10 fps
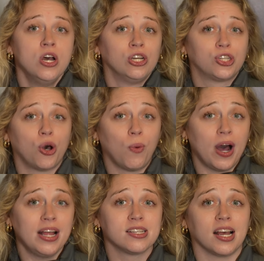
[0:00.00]
So
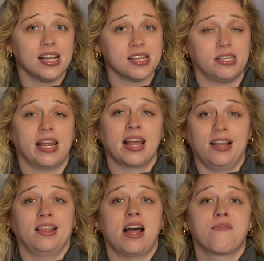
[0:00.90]
what does
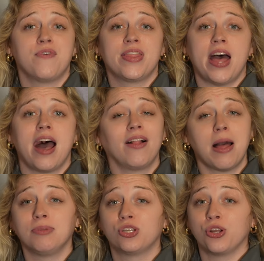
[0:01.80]
daily life with
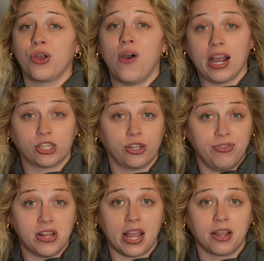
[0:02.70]
LM Studio actually
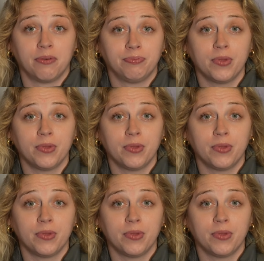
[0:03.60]
feel like?